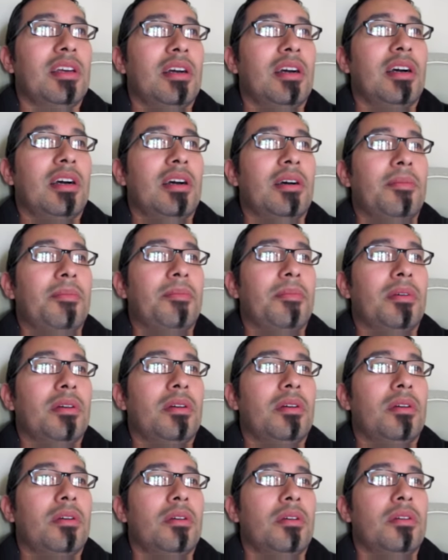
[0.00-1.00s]
um,
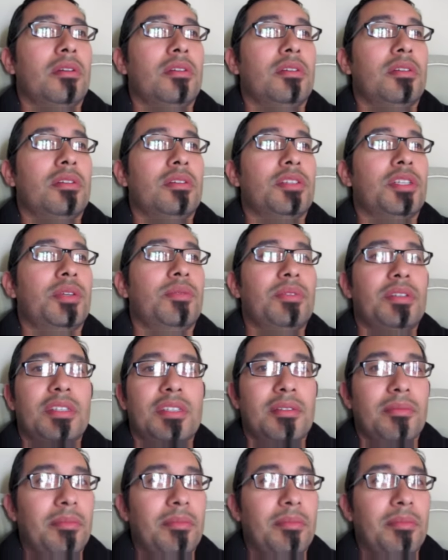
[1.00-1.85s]
she was just